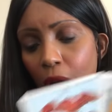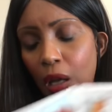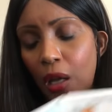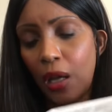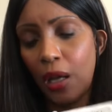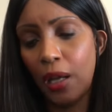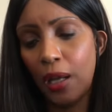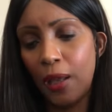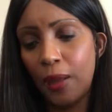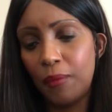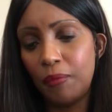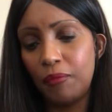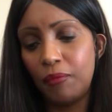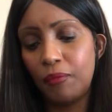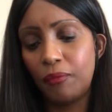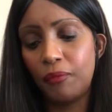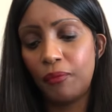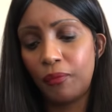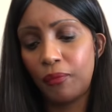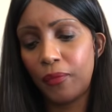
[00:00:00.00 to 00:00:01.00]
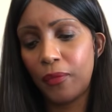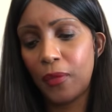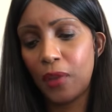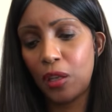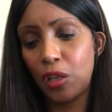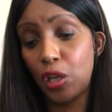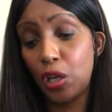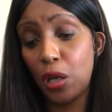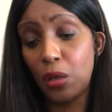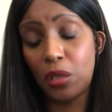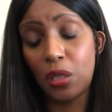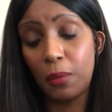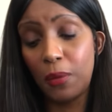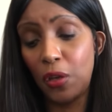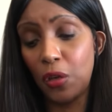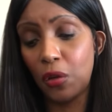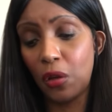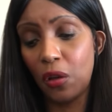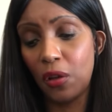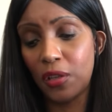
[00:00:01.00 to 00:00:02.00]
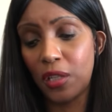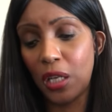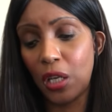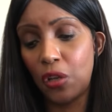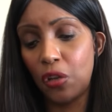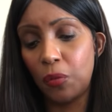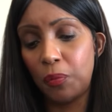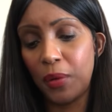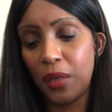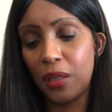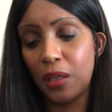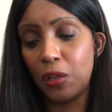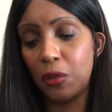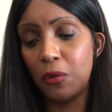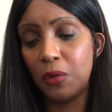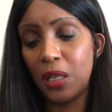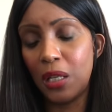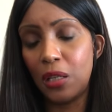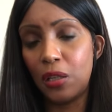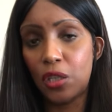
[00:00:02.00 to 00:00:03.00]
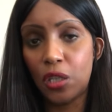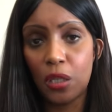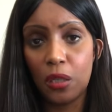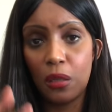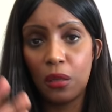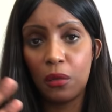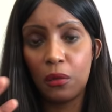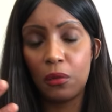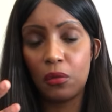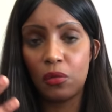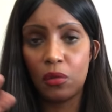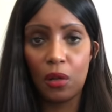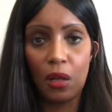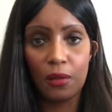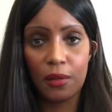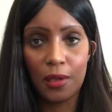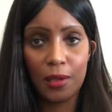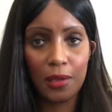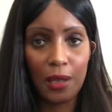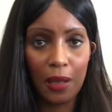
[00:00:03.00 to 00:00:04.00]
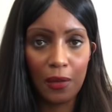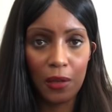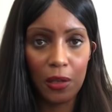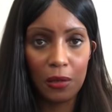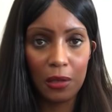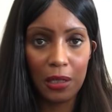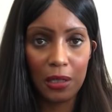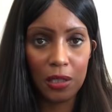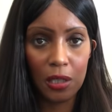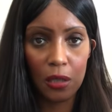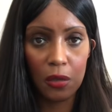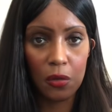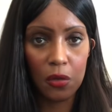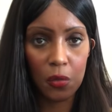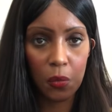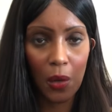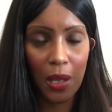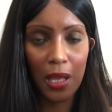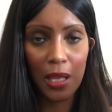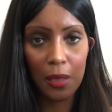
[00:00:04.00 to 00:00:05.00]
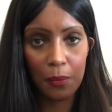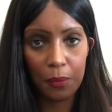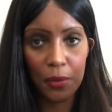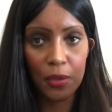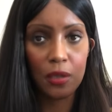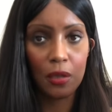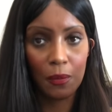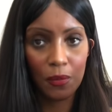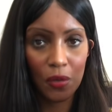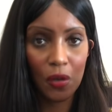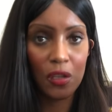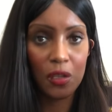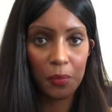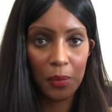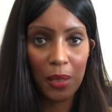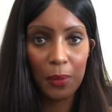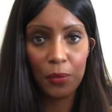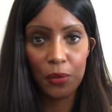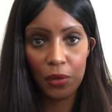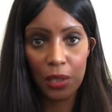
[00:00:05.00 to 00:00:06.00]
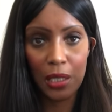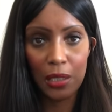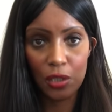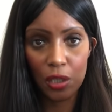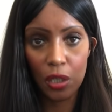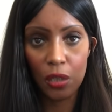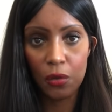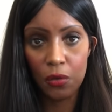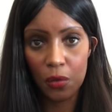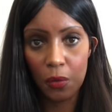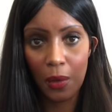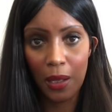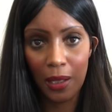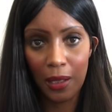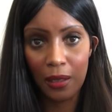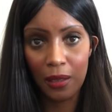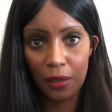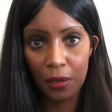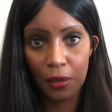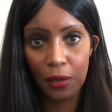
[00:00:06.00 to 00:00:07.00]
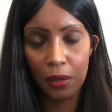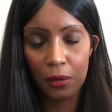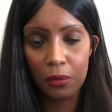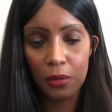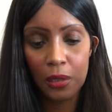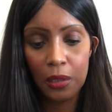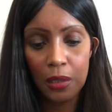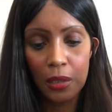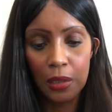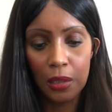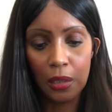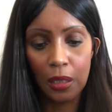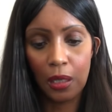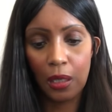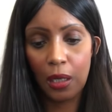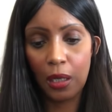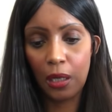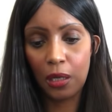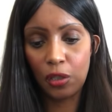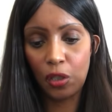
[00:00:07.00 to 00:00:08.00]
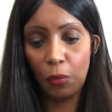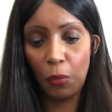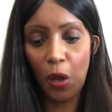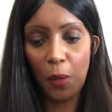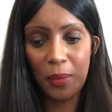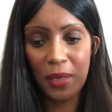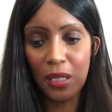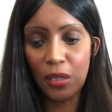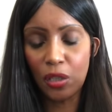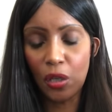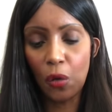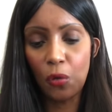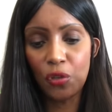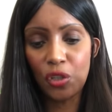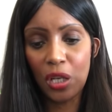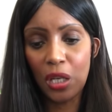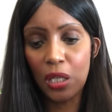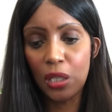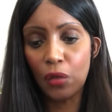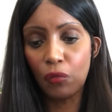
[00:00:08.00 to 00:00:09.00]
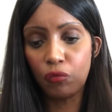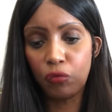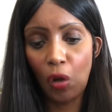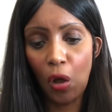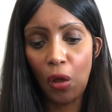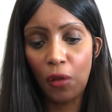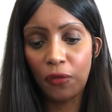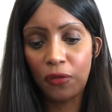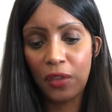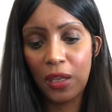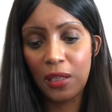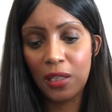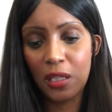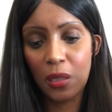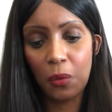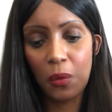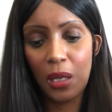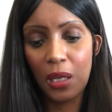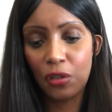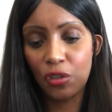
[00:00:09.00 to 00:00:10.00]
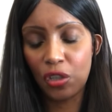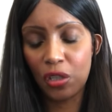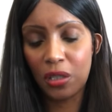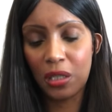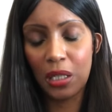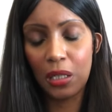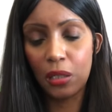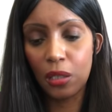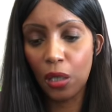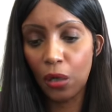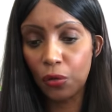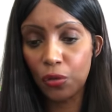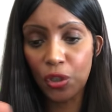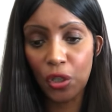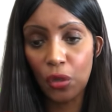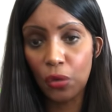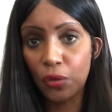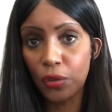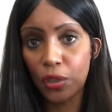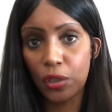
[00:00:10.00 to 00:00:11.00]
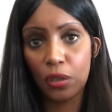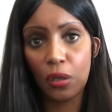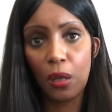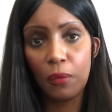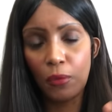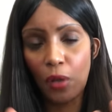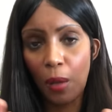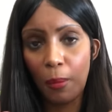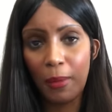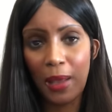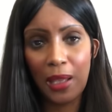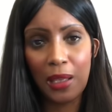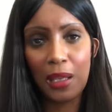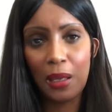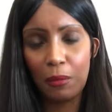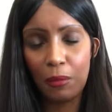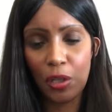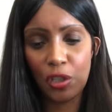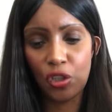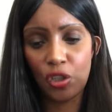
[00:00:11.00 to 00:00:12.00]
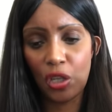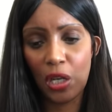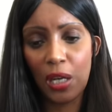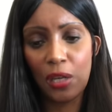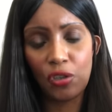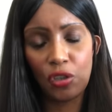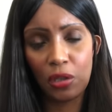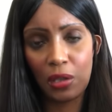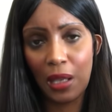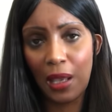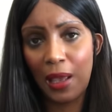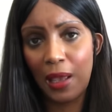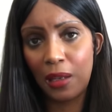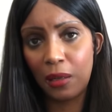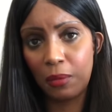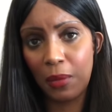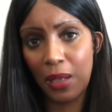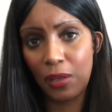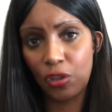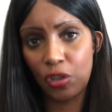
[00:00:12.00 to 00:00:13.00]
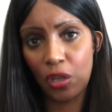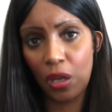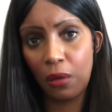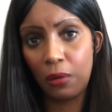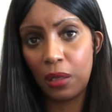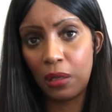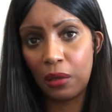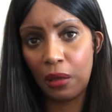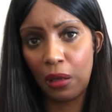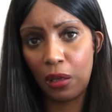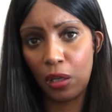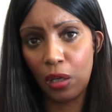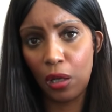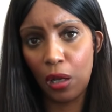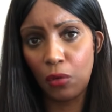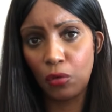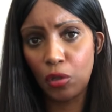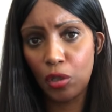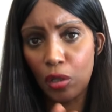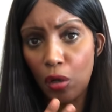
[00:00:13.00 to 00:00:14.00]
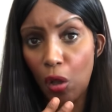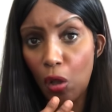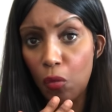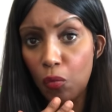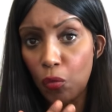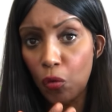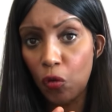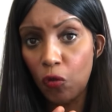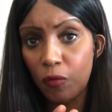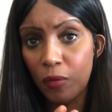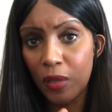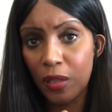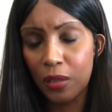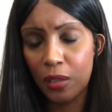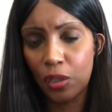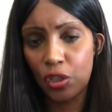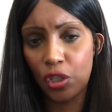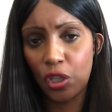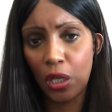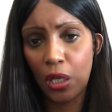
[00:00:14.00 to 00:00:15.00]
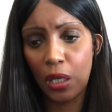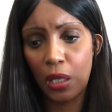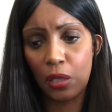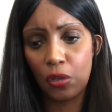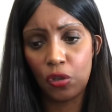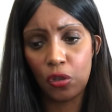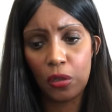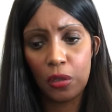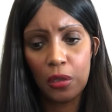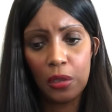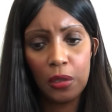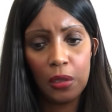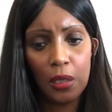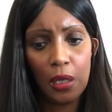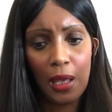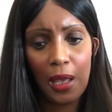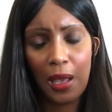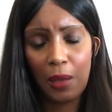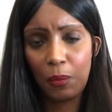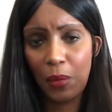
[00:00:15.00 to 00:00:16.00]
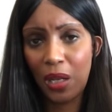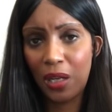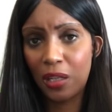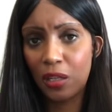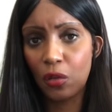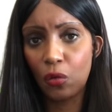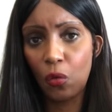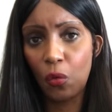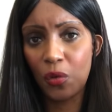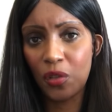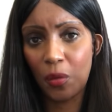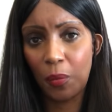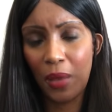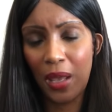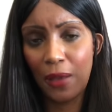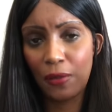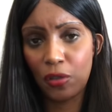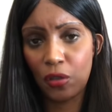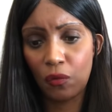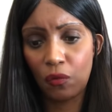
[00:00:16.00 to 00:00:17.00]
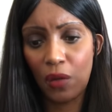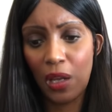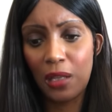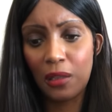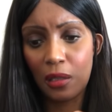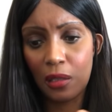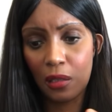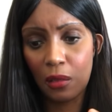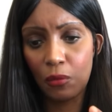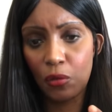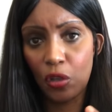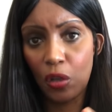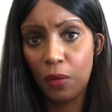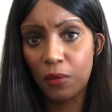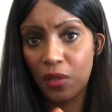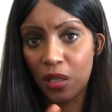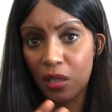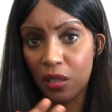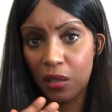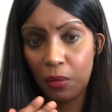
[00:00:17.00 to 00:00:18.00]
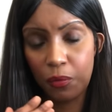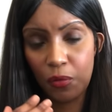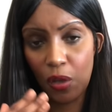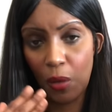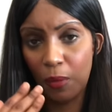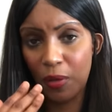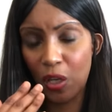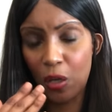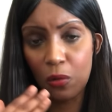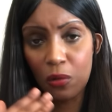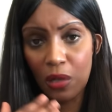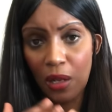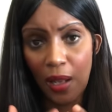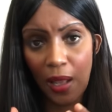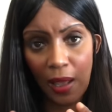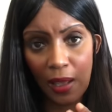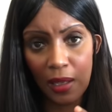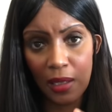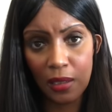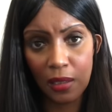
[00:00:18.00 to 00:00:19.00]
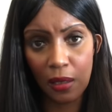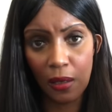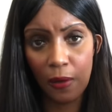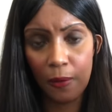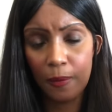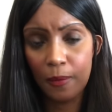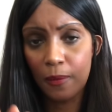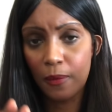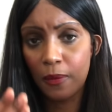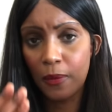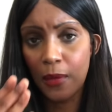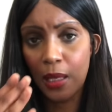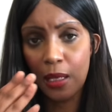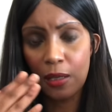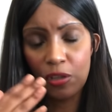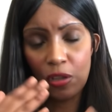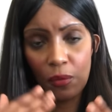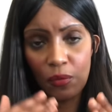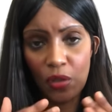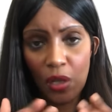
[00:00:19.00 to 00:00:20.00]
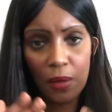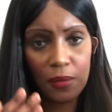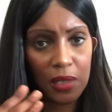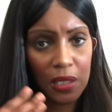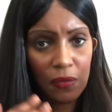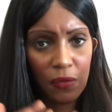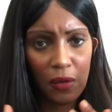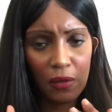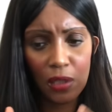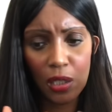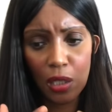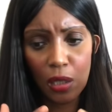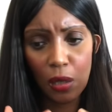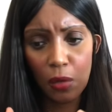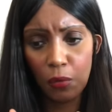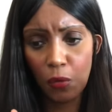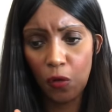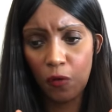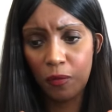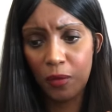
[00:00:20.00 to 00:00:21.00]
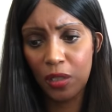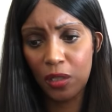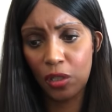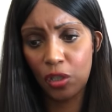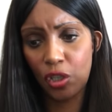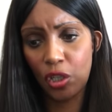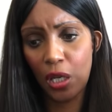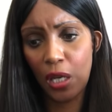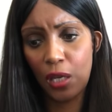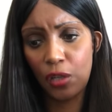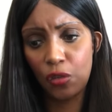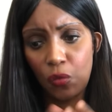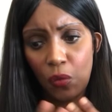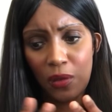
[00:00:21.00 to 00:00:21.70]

Um, you know, some of you guys, it could be that you need to, not to say that you need to lose weight, but sometimes people need to lose weight, you know. Uh, you might be indulging in the wrong things to eat and just indulging all the time, not making much change. It's hangman showing there, you know, slow movement to change. Hangman isn't always about surrender. Sometimes it's somebody who's lazy. Sometimes it's very slow movement to change.